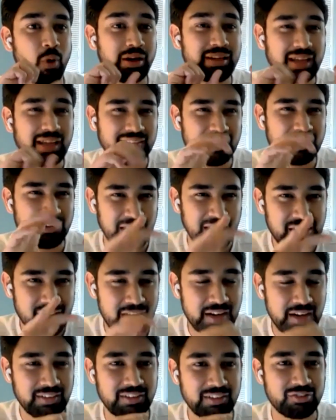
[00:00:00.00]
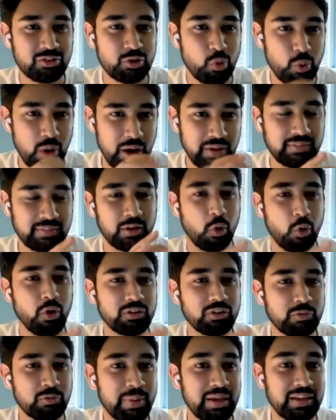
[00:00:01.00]
can the regulators do in their
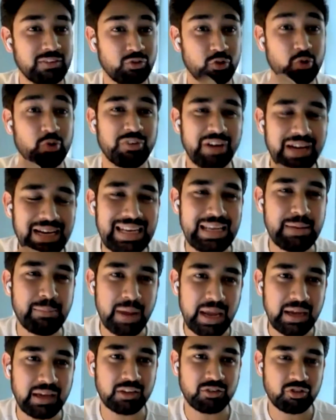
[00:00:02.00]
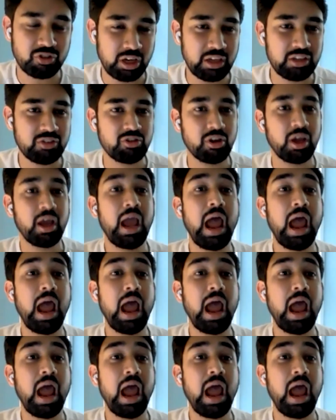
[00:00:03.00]
own space to really make a change?